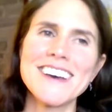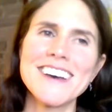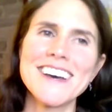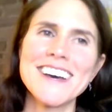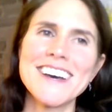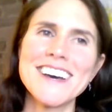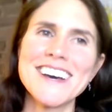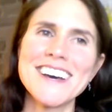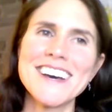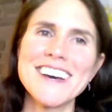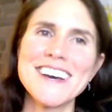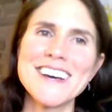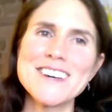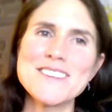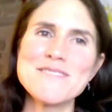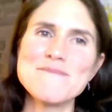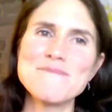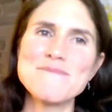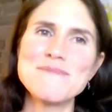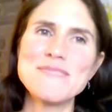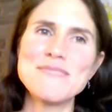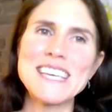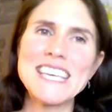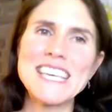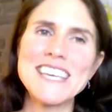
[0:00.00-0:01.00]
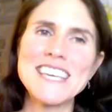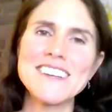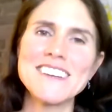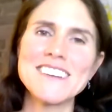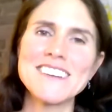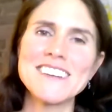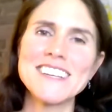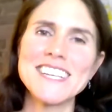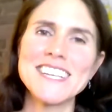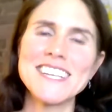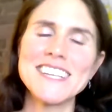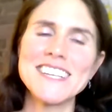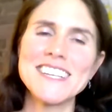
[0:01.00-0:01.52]
um,
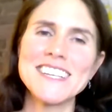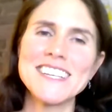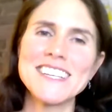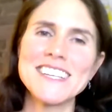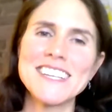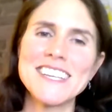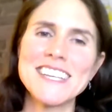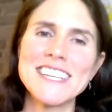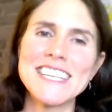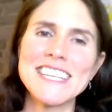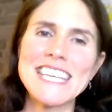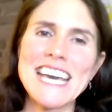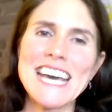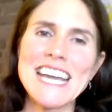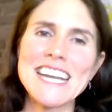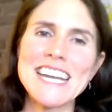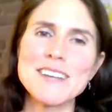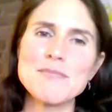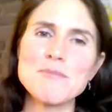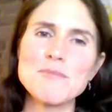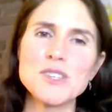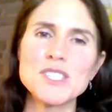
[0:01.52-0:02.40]
here in in Canada.